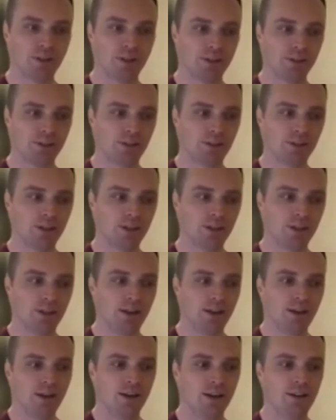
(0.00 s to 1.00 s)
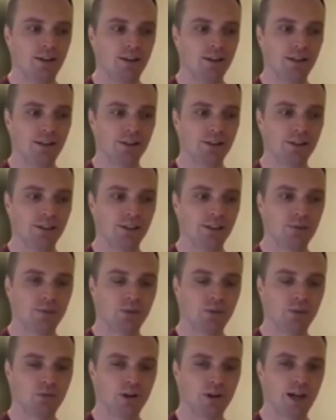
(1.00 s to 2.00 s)
There's
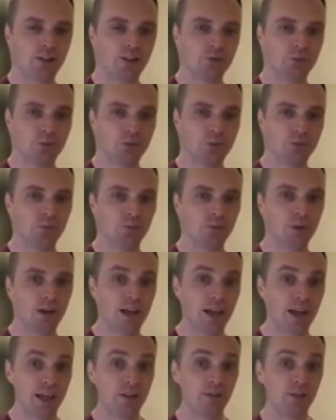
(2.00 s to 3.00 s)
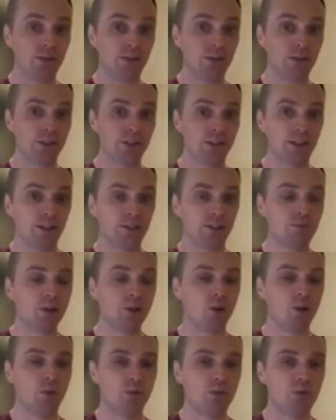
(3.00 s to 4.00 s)
individual attributes and behaviors that need to
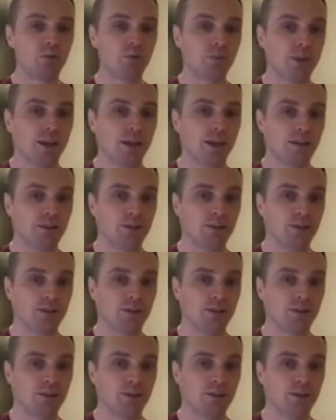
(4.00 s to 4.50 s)
flow on from that.